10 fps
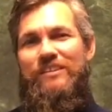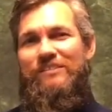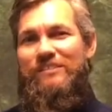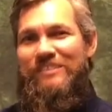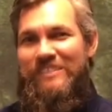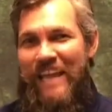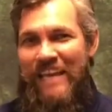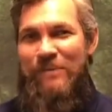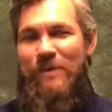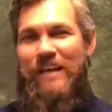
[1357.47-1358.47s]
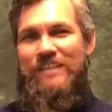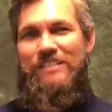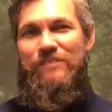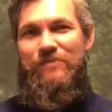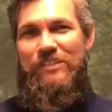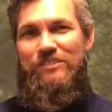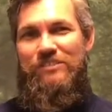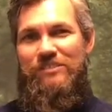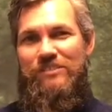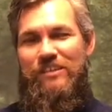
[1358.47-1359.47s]
standing by his
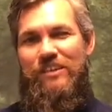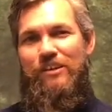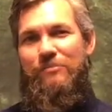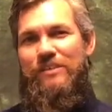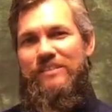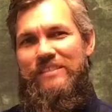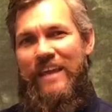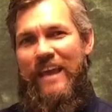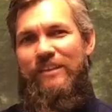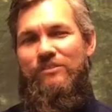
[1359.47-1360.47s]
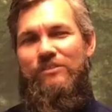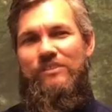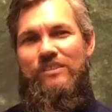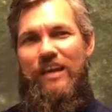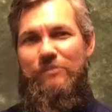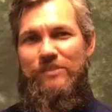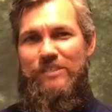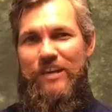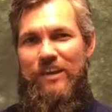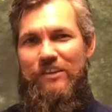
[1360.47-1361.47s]
convictions, but Daniel kept his
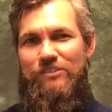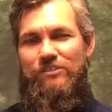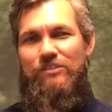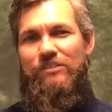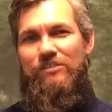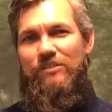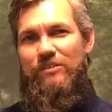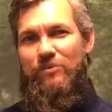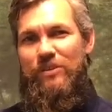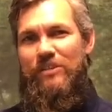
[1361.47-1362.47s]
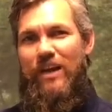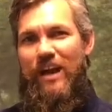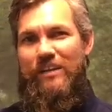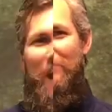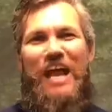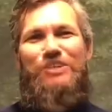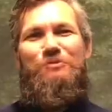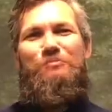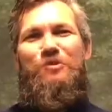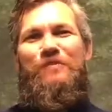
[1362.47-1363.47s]
character with God. As
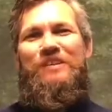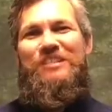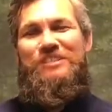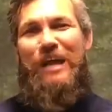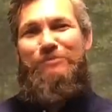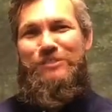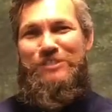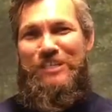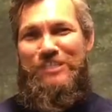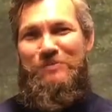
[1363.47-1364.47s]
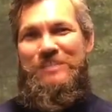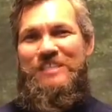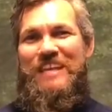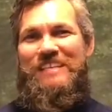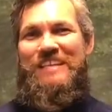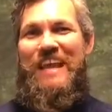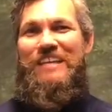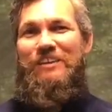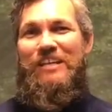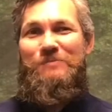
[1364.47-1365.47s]
we move into chapter 6, we see that
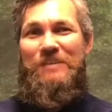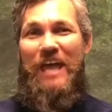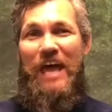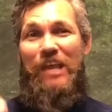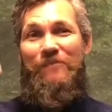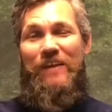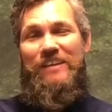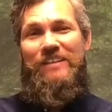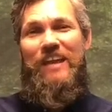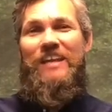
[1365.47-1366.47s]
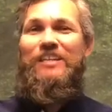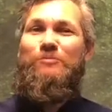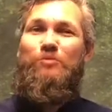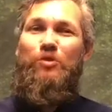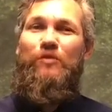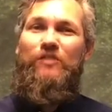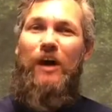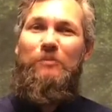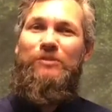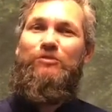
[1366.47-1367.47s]
Daniel has been elevated and he's moved
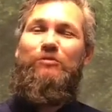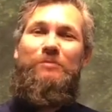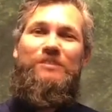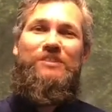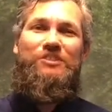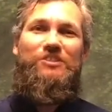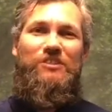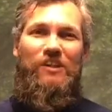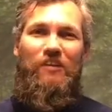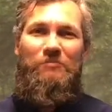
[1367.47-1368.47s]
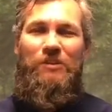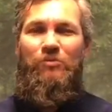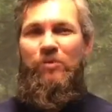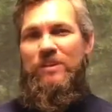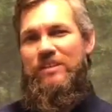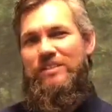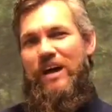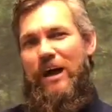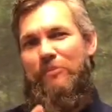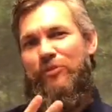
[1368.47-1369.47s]
up into a position of being one of the
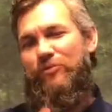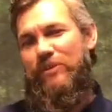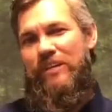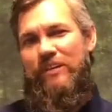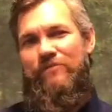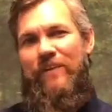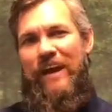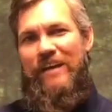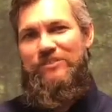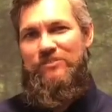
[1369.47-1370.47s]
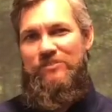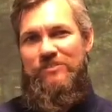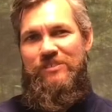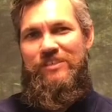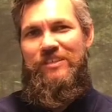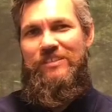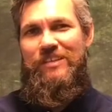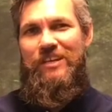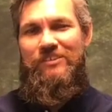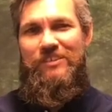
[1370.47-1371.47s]
top three advisors to King
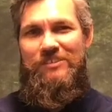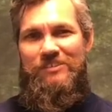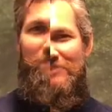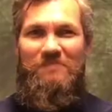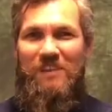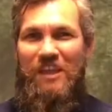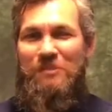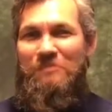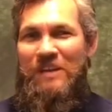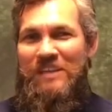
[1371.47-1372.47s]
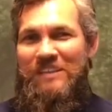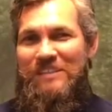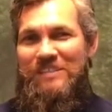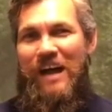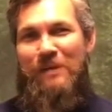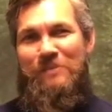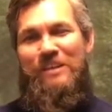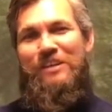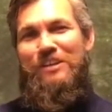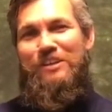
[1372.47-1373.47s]
Darius. And being at the top,
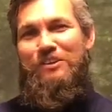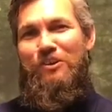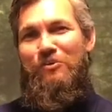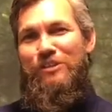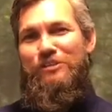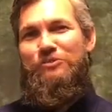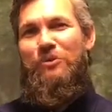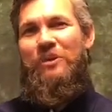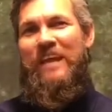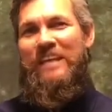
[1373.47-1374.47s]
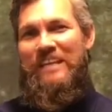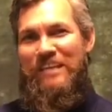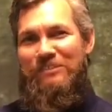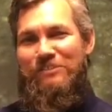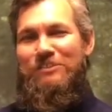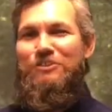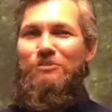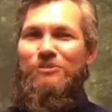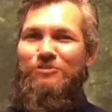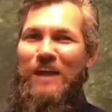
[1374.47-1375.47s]
you know, when you soar like an eagle, you
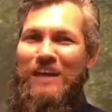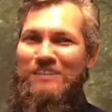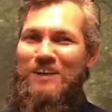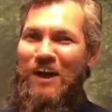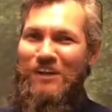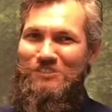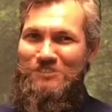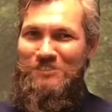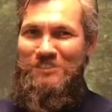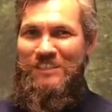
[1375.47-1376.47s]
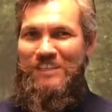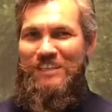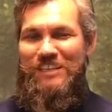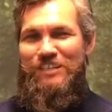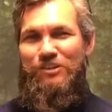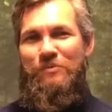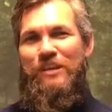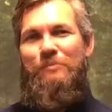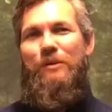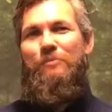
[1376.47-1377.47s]
attract hunters. So
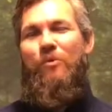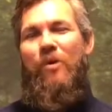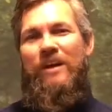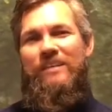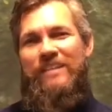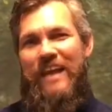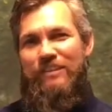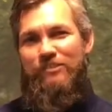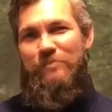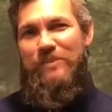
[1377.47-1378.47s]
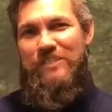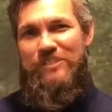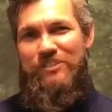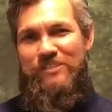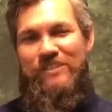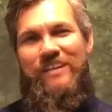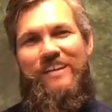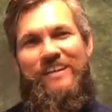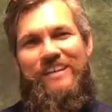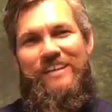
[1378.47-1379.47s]
many people wanted Daniel's position.
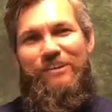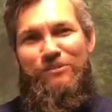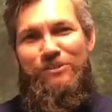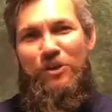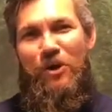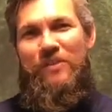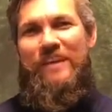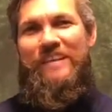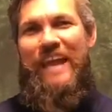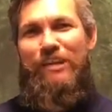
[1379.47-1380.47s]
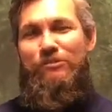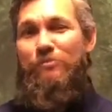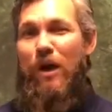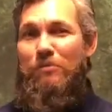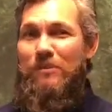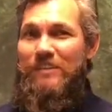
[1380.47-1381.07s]
It was known that Daniel was probably